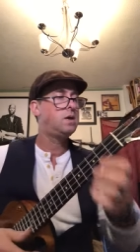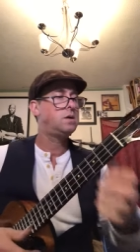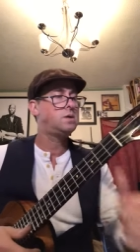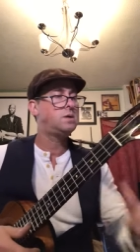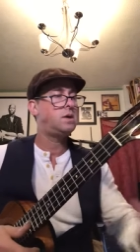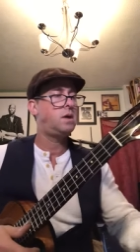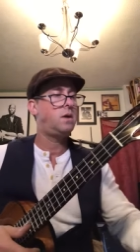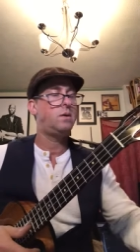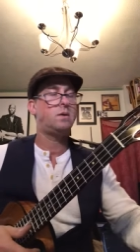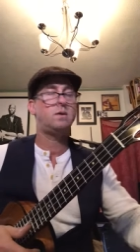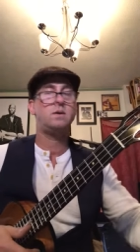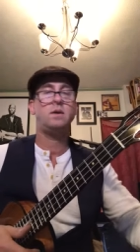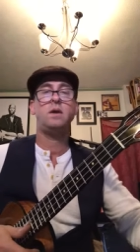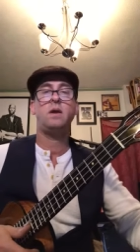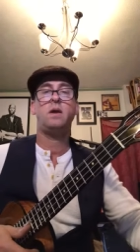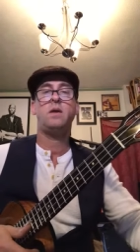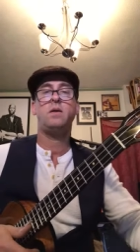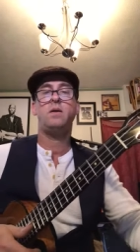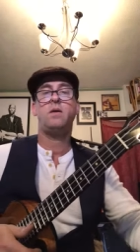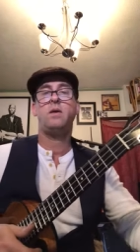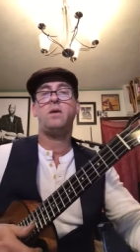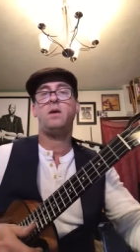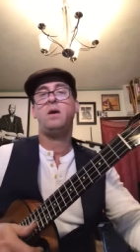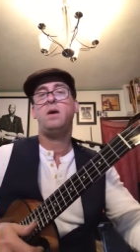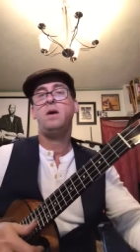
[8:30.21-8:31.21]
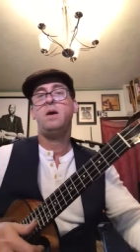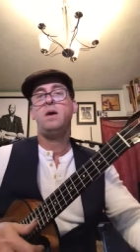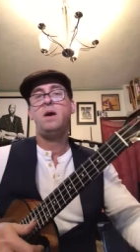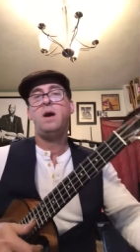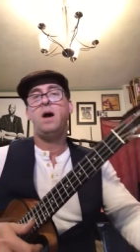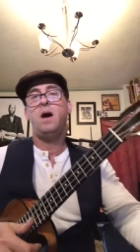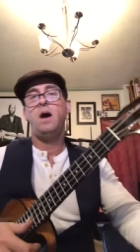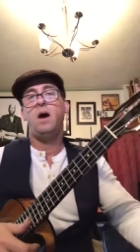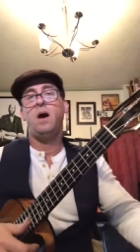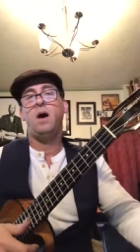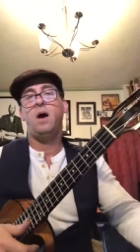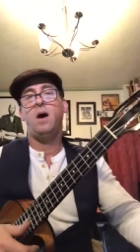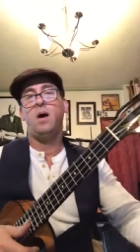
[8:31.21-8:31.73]
So that was another
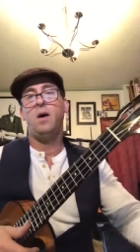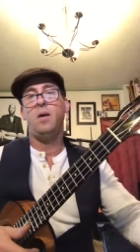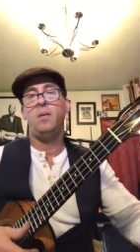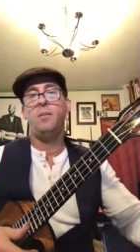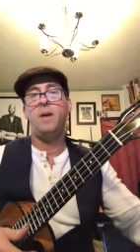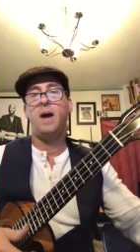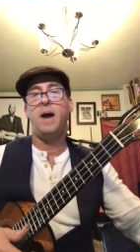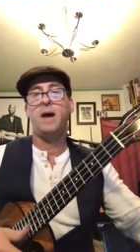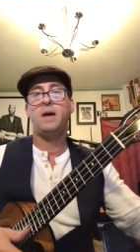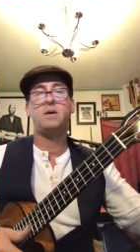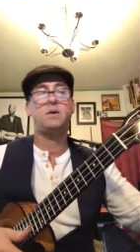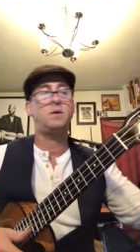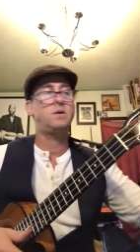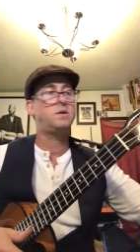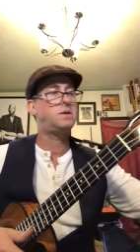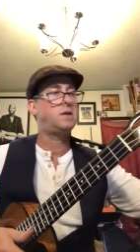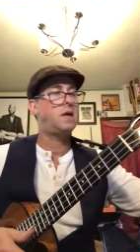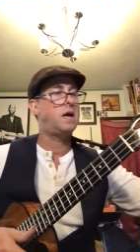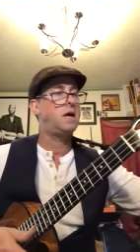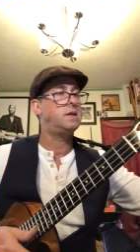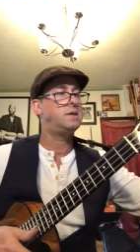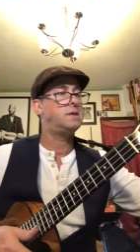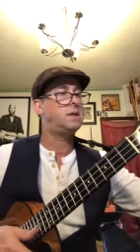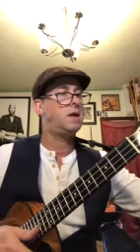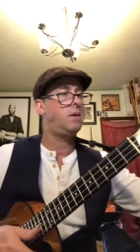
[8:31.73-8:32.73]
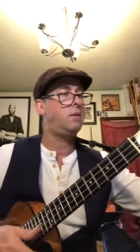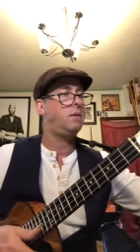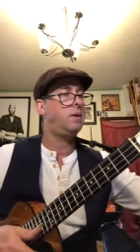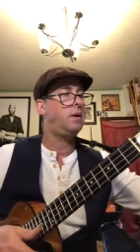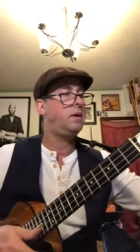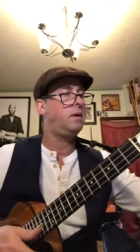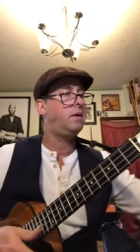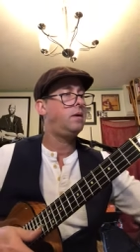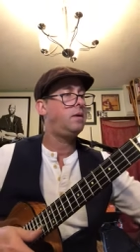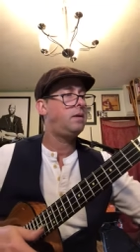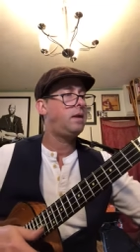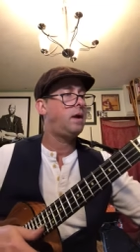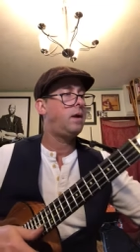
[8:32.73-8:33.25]
um, exercise that
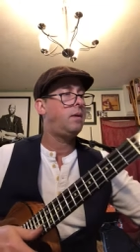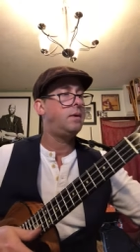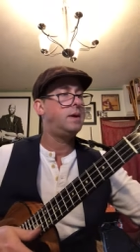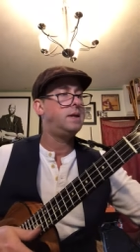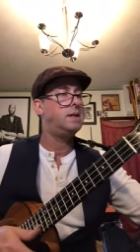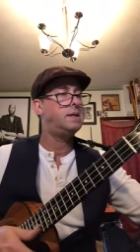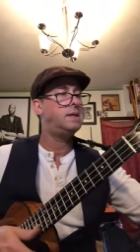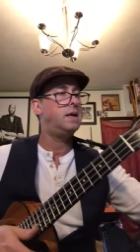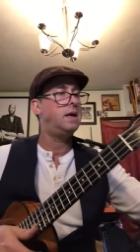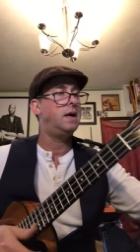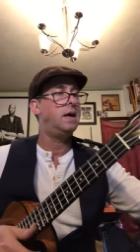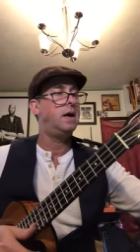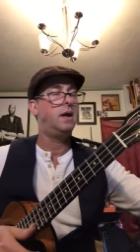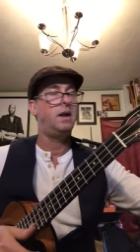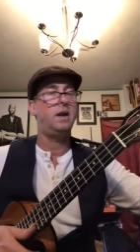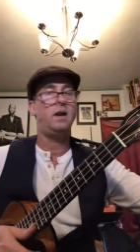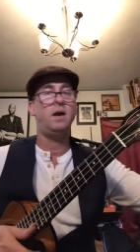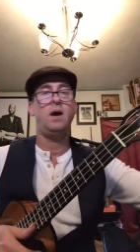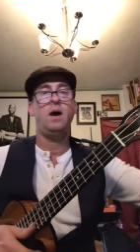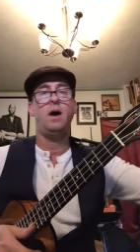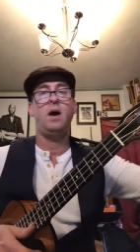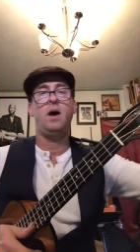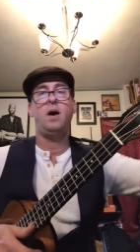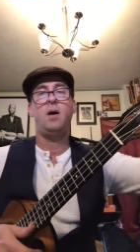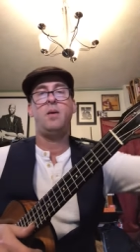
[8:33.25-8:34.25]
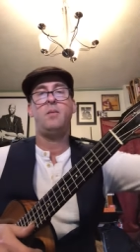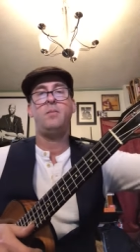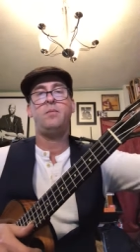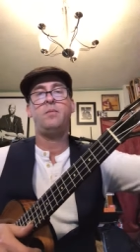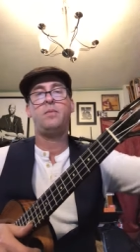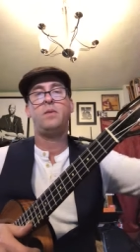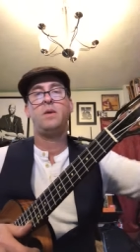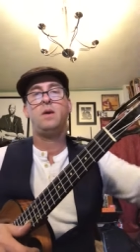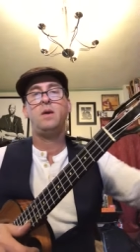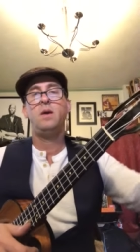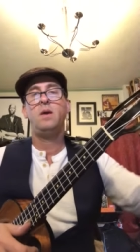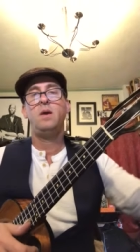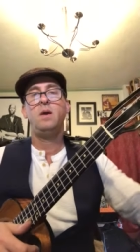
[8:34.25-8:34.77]
we that we did. Um,
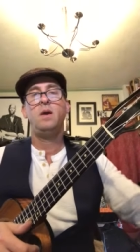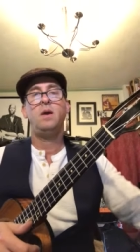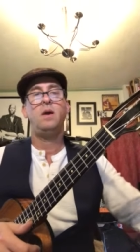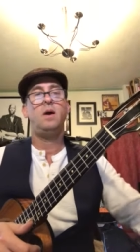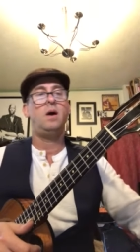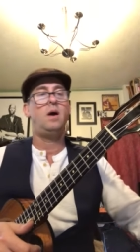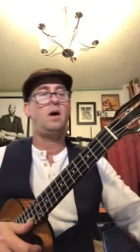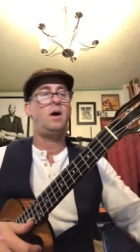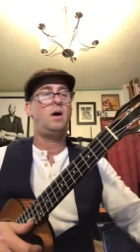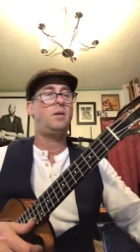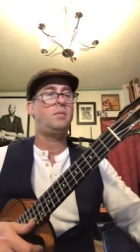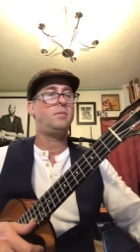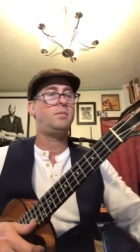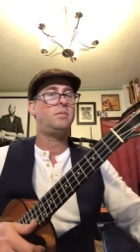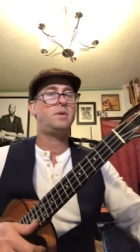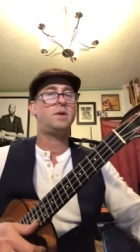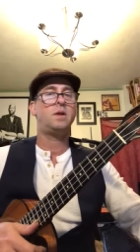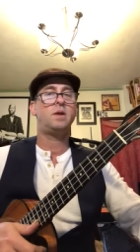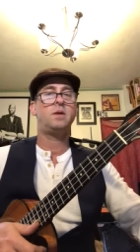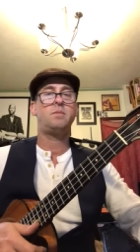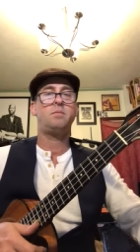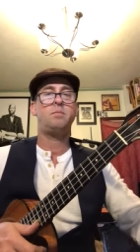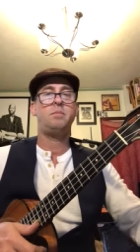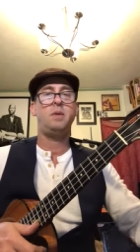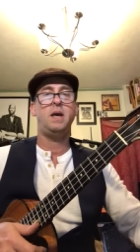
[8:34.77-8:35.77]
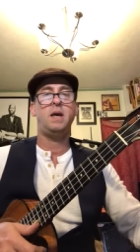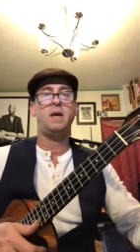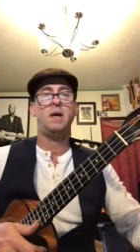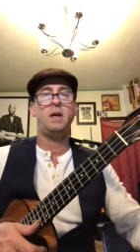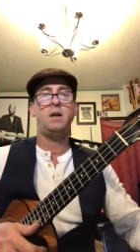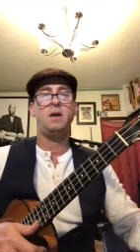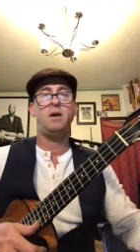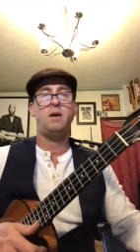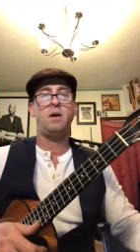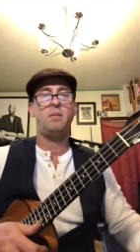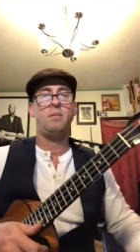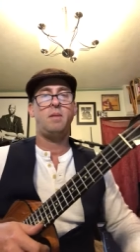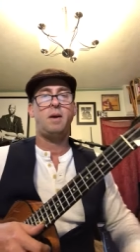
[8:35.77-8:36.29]
um, just peeking
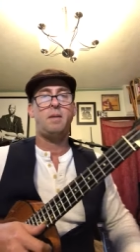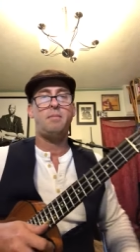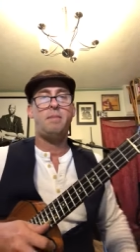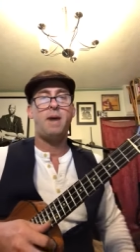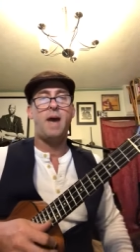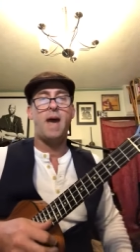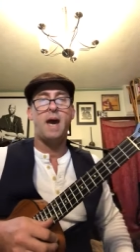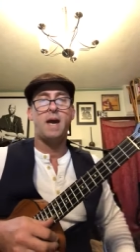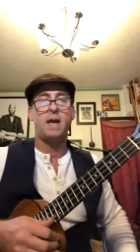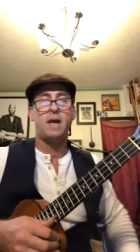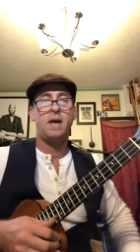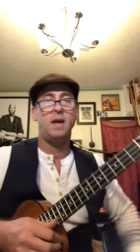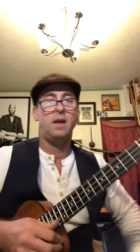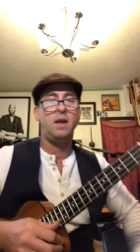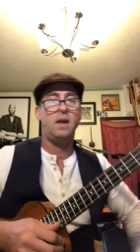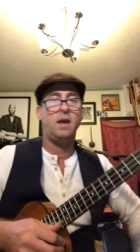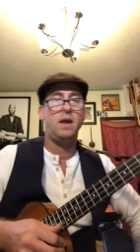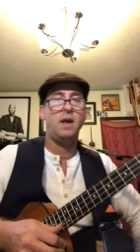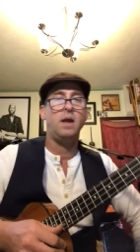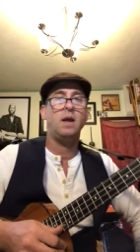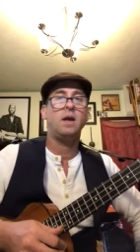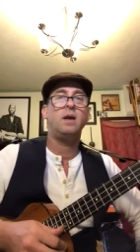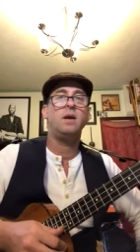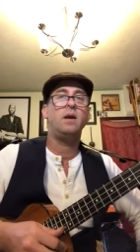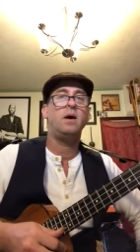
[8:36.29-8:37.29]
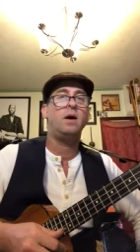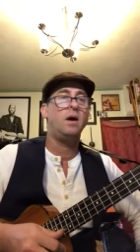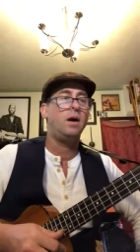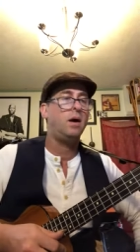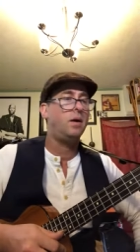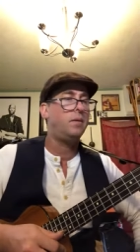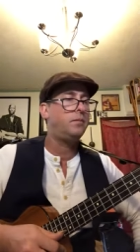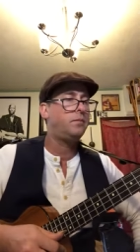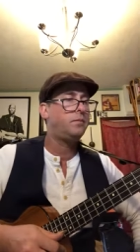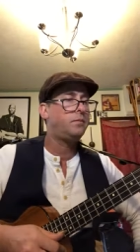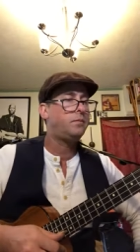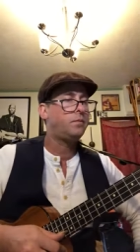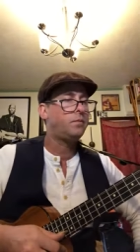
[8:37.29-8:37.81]
here in my packet and.
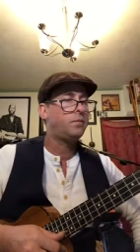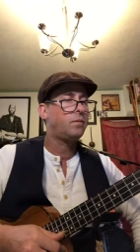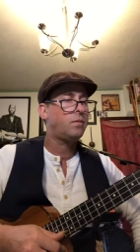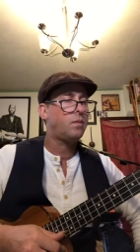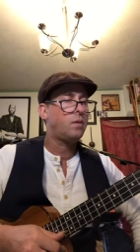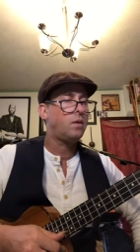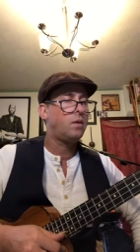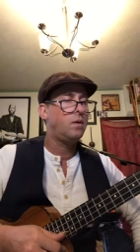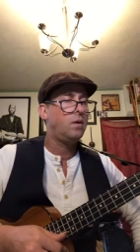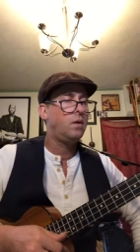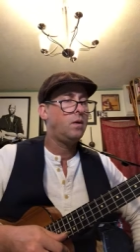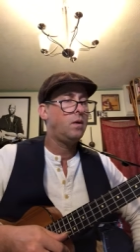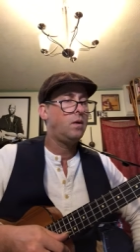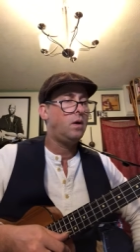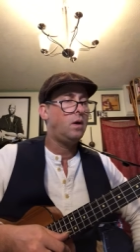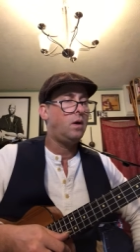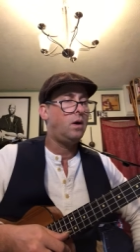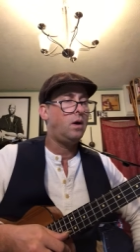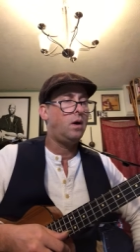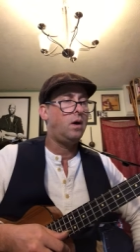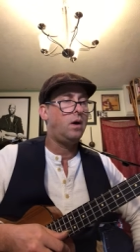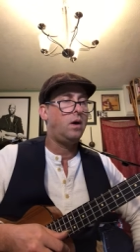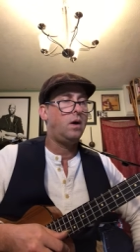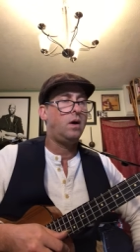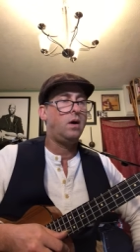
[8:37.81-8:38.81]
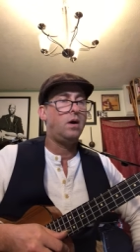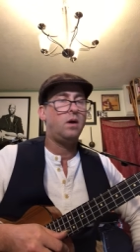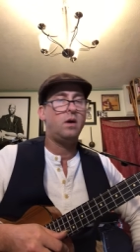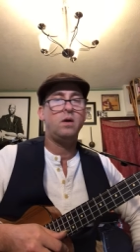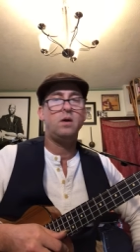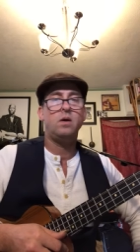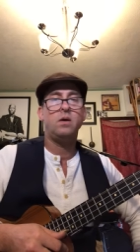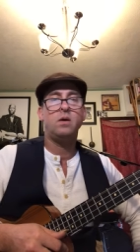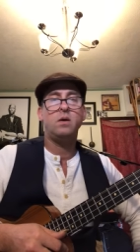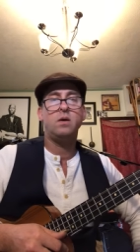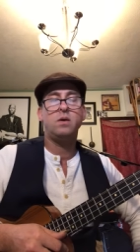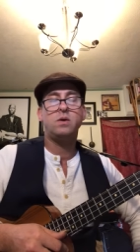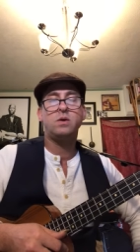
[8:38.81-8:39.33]
Um,
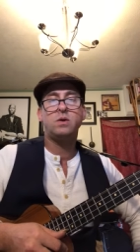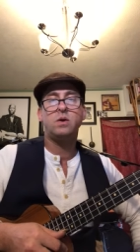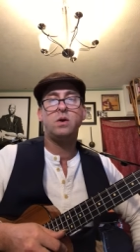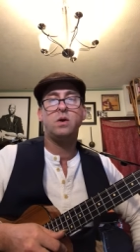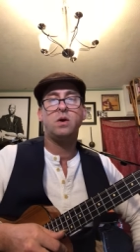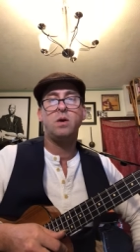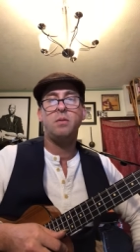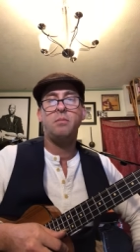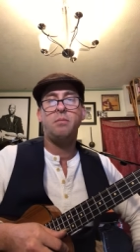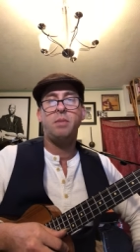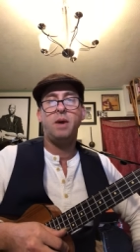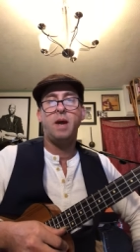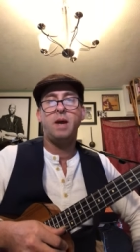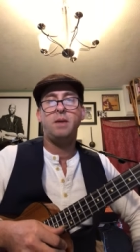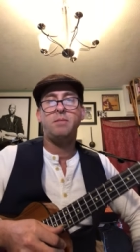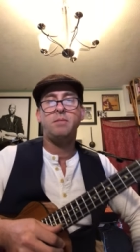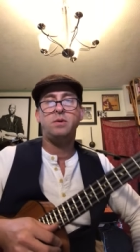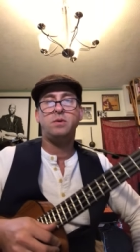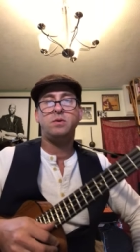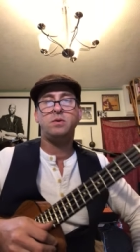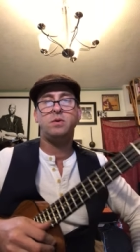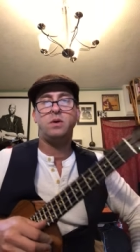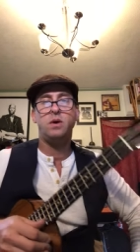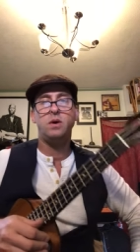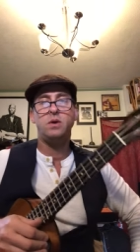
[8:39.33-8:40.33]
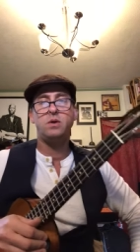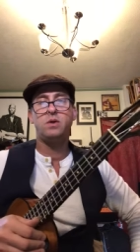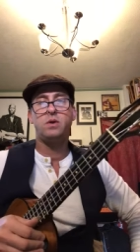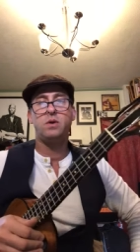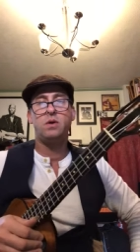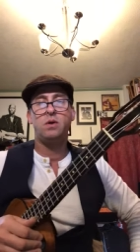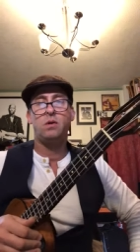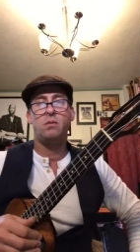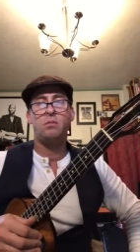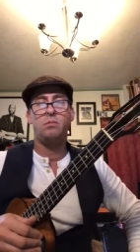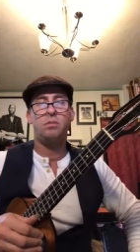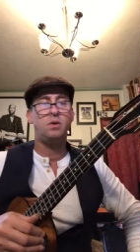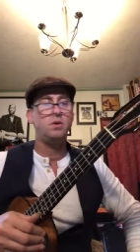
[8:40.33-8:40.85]
uh, Sugar Babe, the
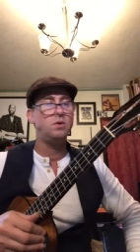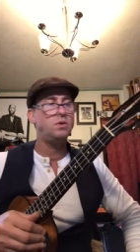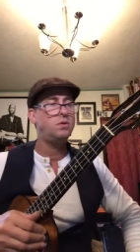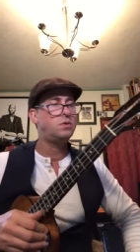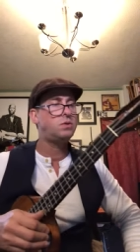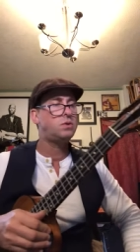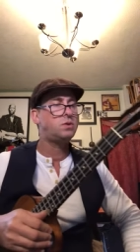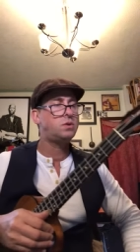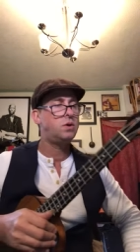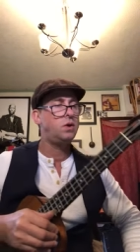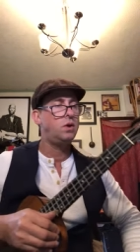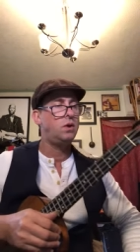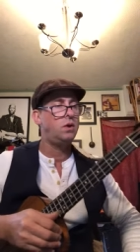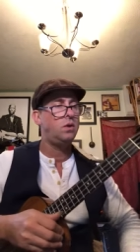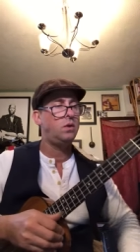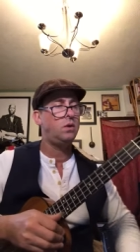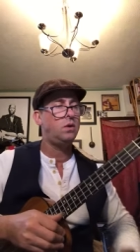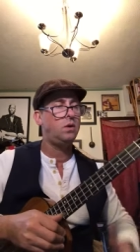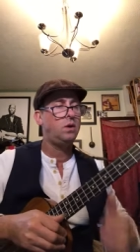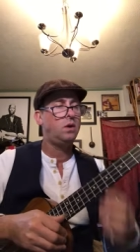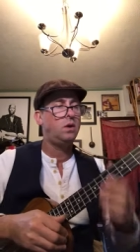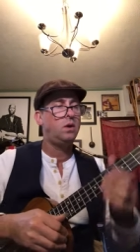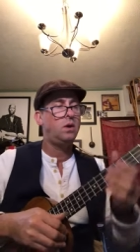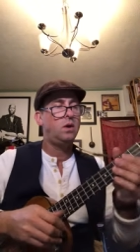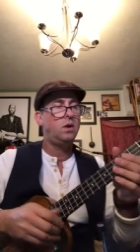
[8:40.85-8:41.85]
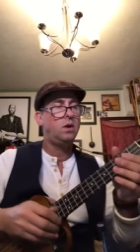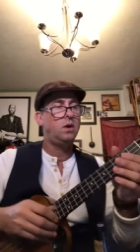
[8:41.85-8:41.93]
traditional blues tune.